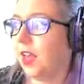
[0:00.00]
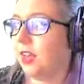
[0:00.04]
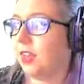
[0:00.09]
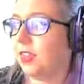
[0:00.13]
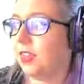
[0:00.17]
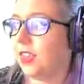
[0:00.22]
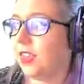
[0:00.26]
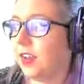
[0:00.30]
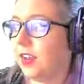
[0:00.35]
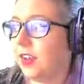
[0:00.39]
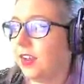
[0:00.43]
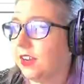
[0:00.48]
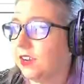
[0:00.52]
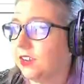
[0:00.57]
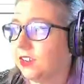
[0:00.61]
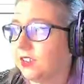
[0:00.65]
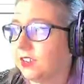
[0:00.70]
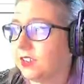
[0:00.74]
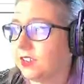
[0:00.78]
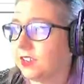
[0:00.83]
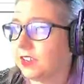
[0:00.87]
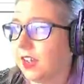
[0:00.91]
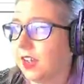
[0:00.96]
Then I took
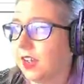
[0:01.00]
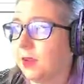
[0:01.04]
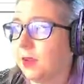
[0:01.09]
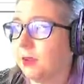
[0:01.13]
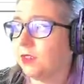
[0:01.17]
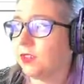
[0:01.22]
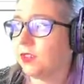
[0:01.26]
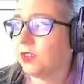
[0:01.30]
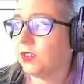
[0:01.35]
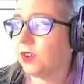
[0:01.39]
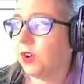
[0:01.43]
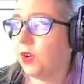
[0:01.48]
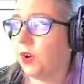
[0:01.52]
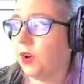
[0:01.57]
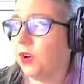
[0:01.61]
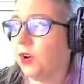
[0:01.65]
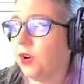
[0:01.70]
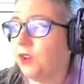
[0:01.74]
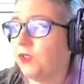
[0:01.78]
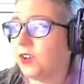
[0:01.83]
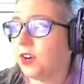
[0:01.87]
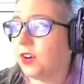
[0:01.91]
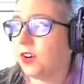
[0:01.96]
the time to go
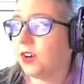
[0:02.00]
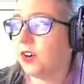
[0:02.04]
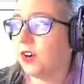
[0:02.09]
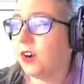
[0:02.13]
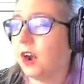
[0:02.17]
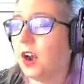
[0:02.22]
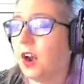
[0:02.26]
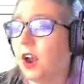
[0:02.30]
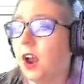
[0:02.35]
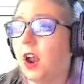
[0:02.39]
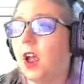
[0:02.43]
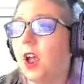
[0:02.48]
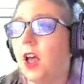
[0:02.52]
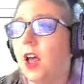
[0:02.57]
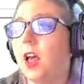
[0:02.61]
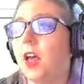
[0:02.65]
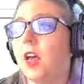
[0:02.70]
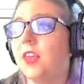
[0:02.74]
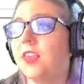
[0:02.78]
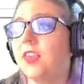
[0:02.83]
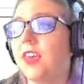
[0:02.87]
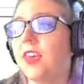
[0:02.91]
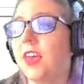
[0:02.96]
over
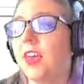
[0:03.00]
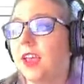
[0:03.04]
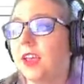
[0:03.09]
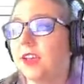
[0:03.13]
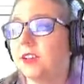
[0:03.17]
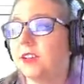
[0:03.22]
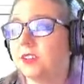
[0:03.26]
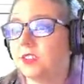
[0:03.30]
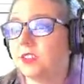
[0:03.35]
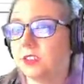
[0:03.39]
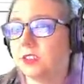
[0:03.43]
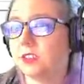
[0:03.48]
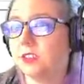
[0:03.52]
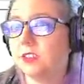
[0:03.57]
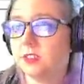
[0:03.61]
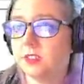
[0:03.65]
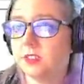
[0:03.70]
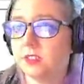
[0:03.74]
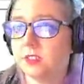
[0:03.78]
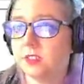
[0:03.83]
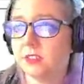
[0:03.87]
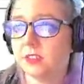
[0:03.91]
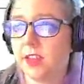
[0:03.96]
the
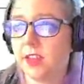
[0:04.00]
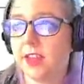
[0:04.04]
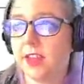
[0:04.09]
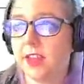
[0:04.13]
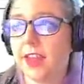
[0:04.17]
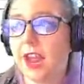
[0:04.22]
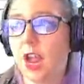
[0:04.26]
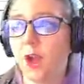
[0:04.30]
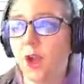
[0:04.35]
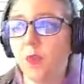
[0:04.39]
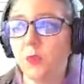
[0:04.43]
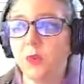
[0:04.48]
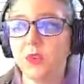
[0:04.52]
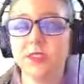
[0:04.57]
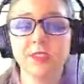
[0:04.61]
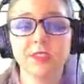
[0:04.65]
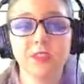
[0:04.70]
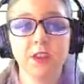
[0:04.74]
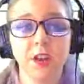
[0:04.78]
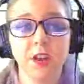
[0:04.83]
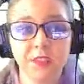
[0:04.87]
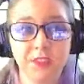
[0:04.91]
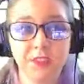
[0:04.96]
answers and how we
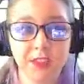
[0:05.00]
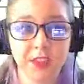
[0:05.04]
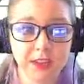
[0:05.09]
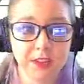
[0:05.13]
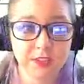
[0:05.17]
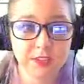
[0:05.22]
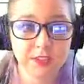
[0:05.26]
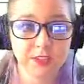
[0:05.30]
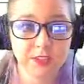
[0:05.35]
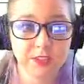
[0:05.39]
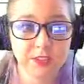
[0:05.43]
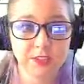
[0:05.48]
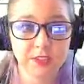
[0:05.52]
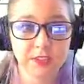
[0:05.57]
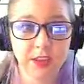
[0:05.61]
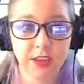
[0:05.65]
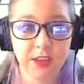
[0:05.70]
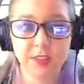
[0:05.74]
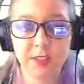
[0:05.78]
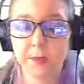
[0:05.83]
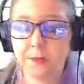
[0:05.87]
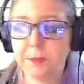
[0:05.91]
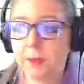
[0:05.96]
solve the answers
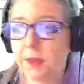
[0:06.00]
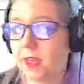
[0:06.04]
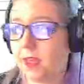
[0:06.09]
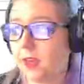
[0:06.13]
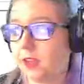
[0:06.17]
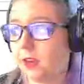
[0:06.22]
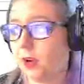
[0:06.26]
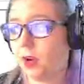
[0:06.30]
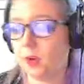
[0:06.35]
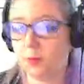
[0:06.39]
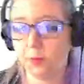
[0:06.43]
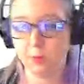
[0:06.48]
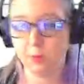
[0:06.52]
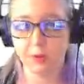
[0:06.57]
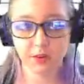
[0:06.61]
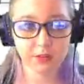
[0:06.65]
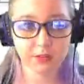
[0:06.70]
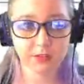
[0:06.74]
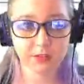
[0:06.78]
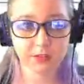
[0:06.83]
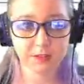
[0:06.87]
and the pen homework.